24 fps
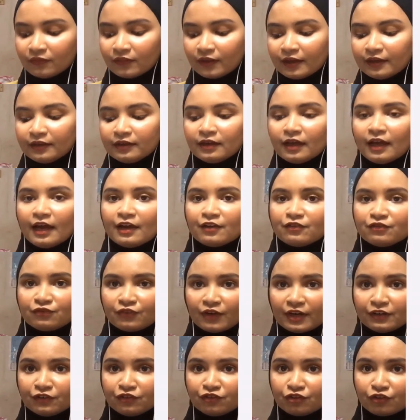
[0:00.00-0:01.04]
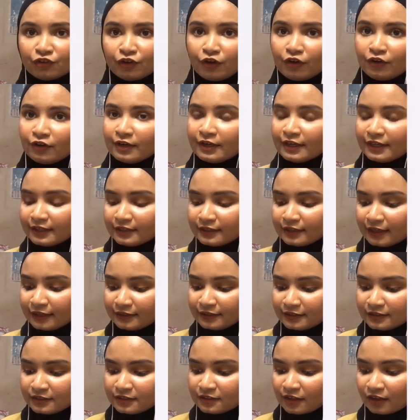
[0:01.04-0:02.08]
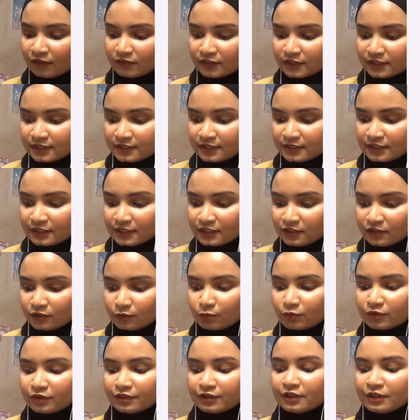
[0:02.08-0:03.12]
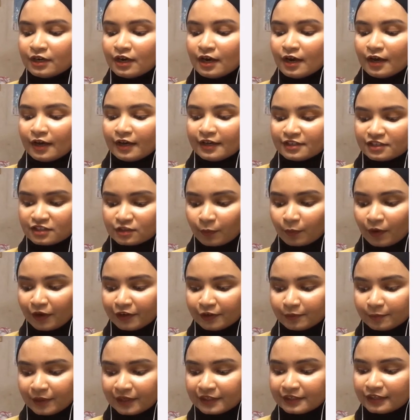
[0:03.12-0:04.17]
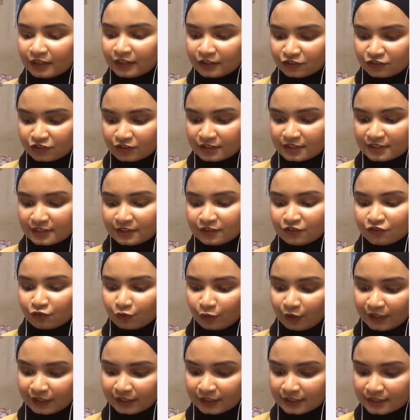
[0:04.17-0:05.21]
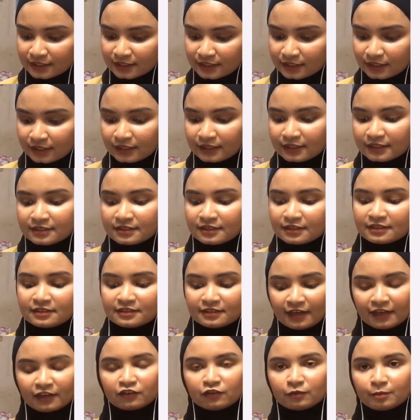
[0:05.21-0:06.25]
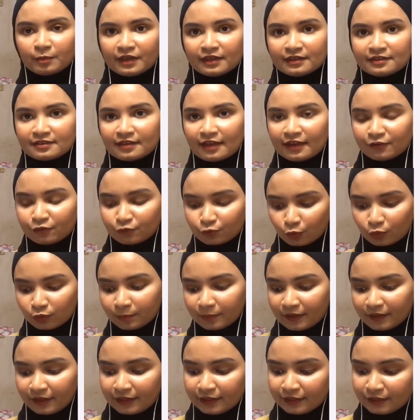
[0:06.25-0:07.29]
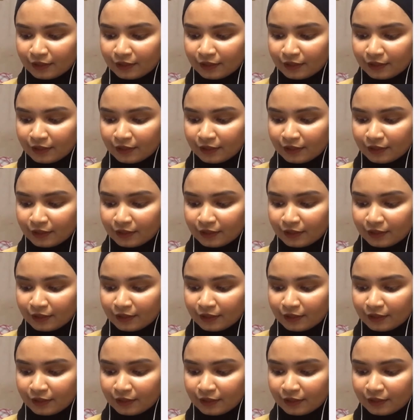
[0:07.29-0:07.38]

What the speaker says: then Adventure in 1976 were inspired by Dungeons and Dragons. It is a text-based and role-playing